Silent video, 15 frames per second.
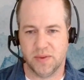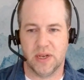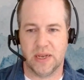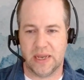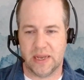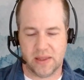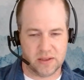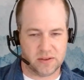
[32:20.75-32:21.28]

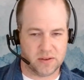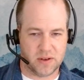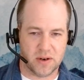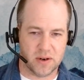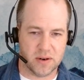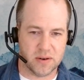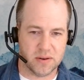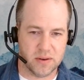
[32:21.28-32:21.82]
Again, that's on
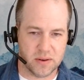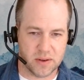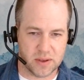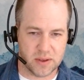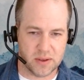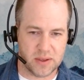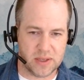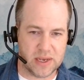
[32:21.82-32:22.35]
our
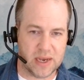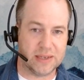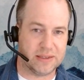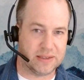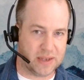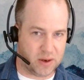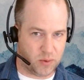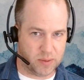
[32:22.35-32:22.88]

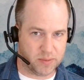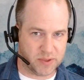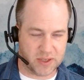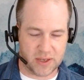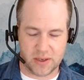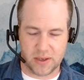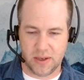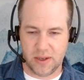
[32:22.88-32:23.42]
E-ISAC
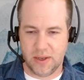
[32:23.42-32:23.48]
website.